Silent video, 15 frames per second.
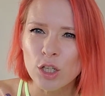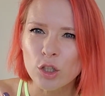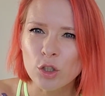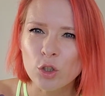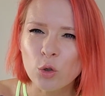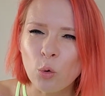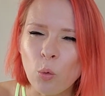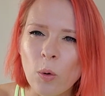
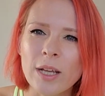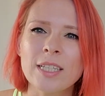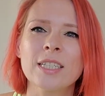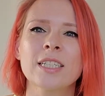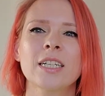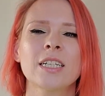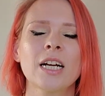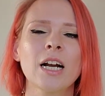
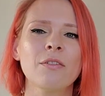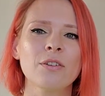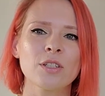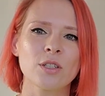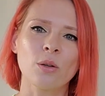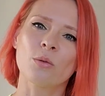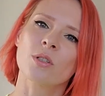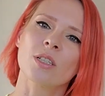twist it ever
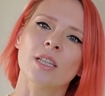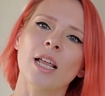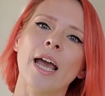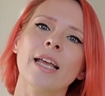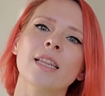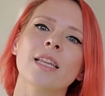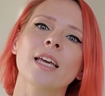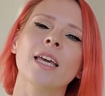so
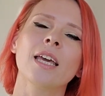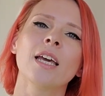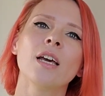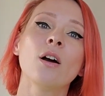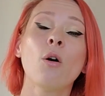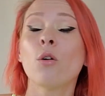slightly,